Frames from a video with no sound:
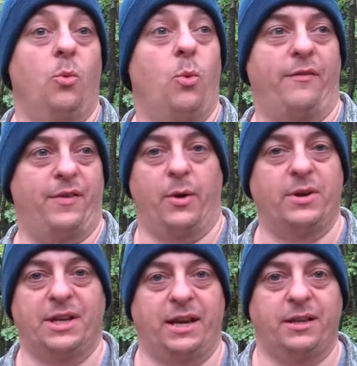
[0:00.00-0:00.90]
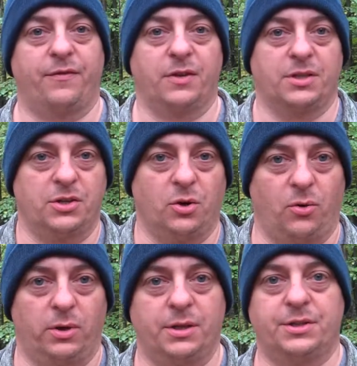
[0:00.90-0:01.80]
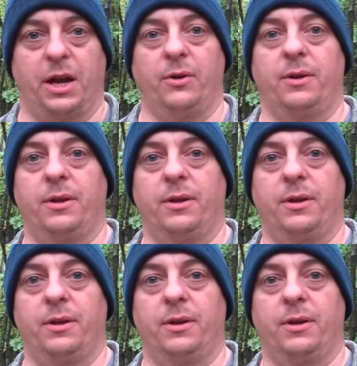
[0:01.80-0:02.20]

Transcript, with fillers: whether there is any difference at all. So